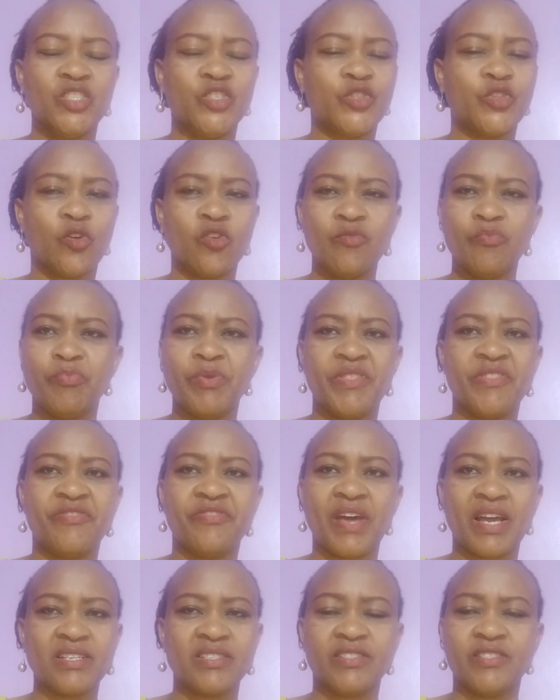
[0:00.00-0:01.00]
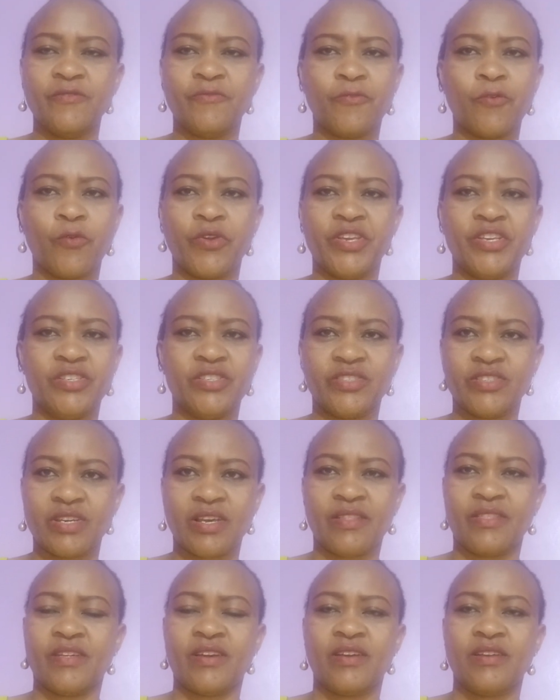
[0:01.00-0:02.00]
Don't be thirsty for each
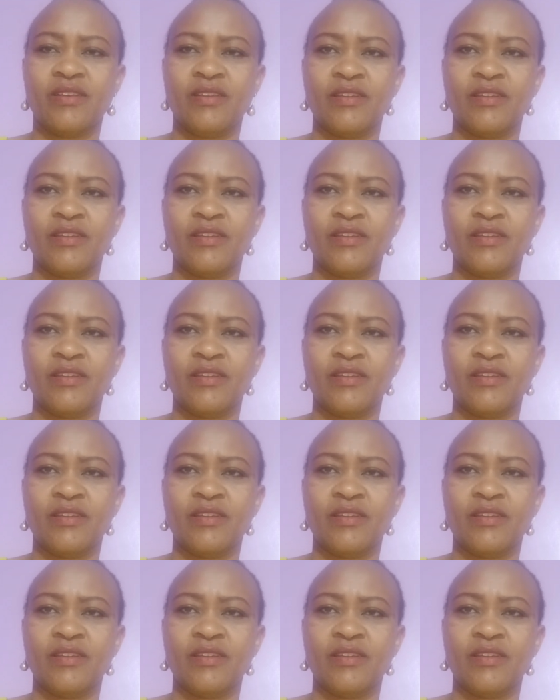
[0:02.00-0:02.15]
other.